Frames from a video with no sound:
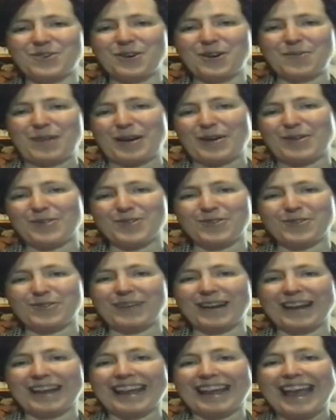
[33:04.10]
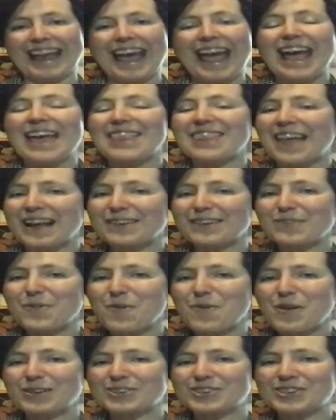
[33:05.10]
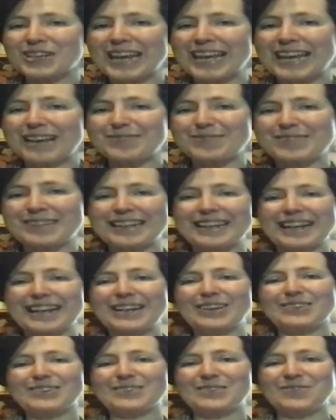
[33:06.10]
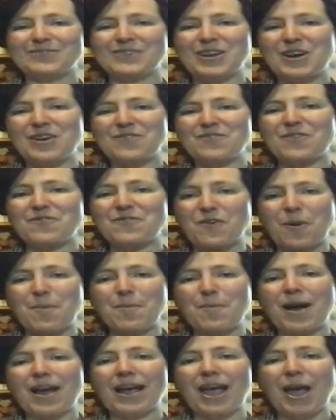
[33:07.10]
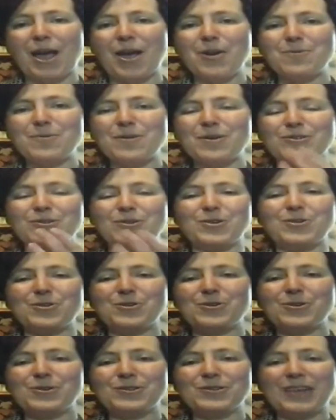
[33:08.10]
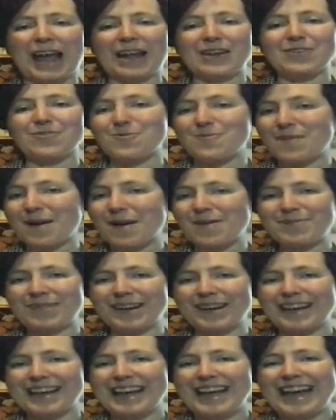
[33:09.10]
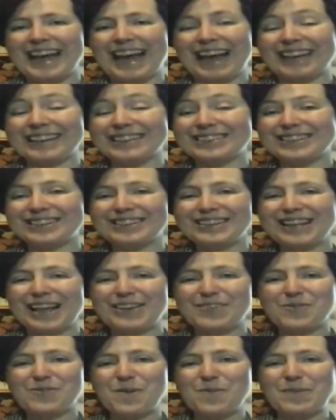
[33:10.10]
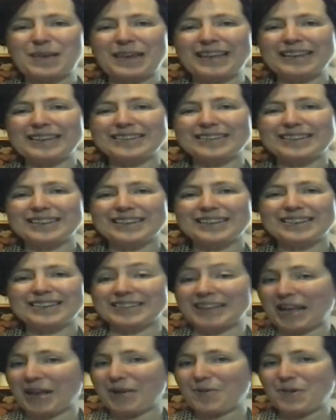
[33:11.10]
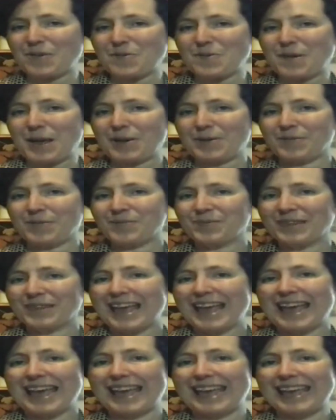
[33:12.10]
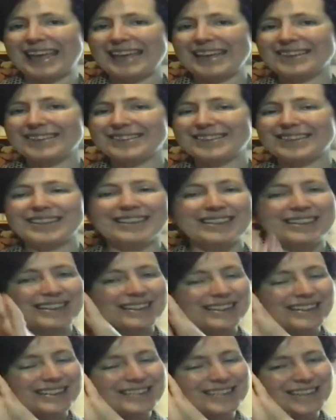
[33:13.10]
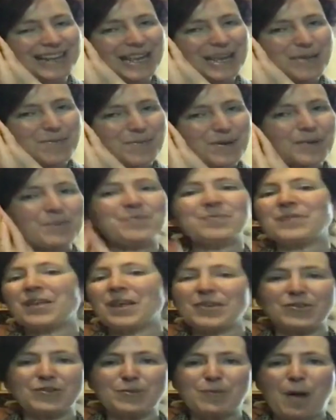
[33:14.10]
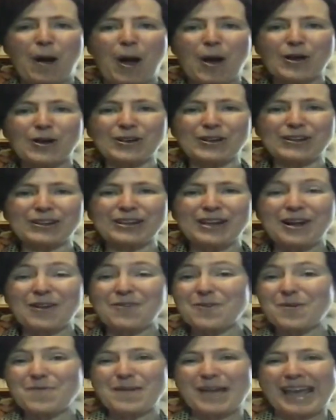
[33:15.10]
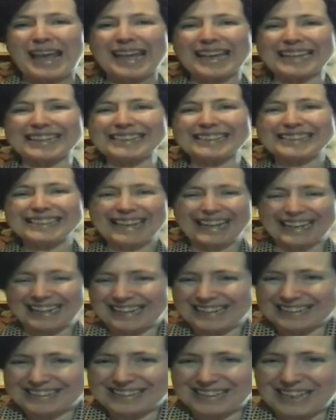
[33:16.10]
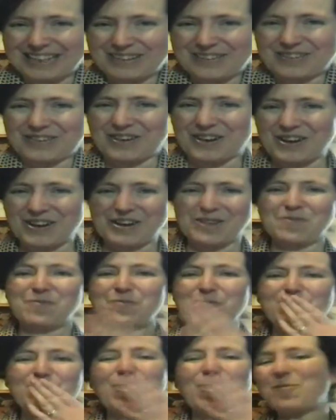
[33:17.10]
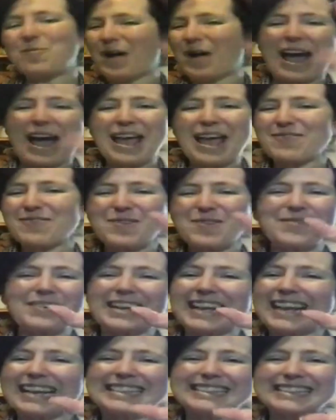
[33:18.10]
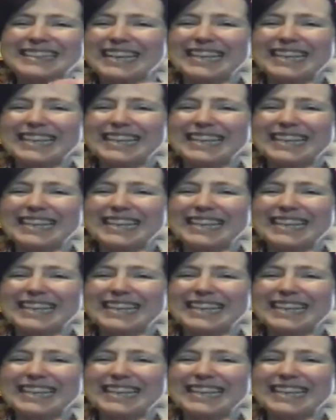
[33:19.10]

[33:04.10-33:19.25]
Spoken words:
about jewellery. Thanks for watching. I'm sending lots of love from my home to yours. And remember, until next we meet, say it with me, eat, sleep, sparkle, repeat. And I'll see you soon. Bye, everybody. See you